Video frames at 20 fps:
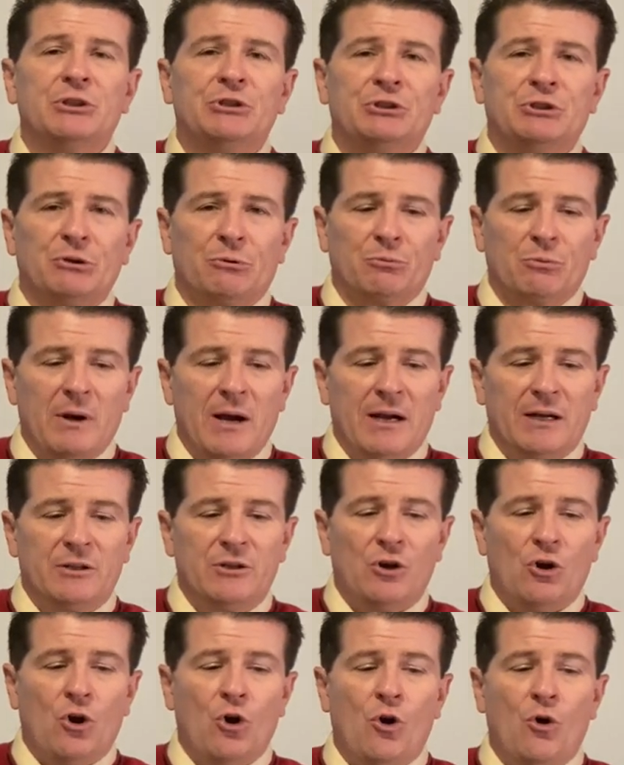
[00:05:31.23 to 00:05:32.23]
direct
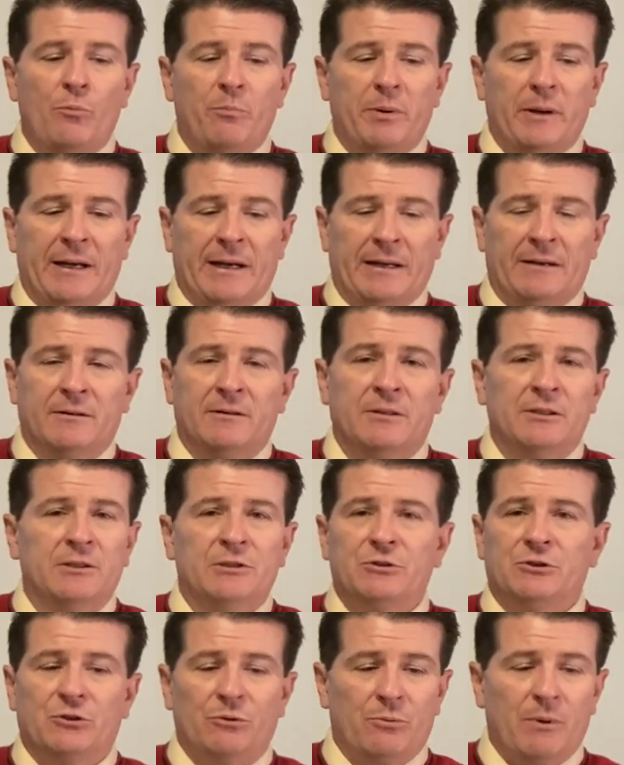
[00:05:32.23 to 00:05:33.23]
opening.
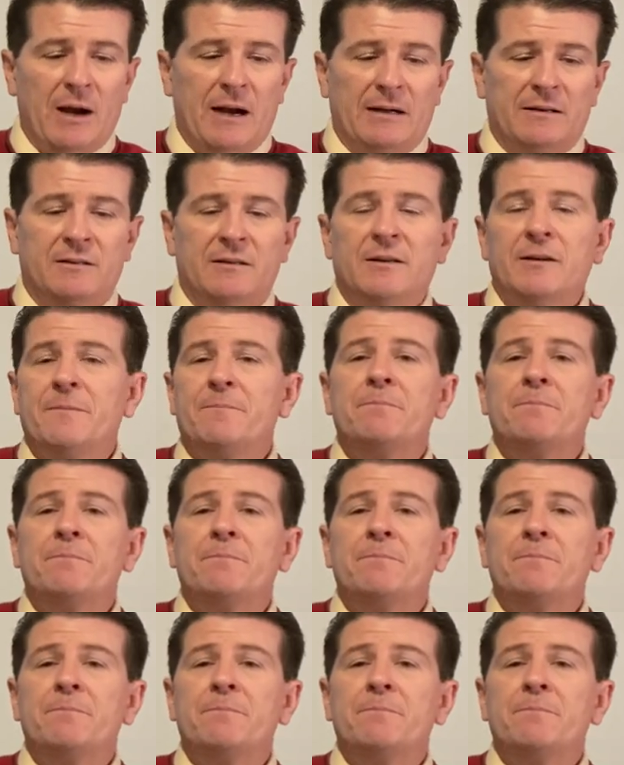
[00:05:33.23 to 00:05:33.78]
Direct,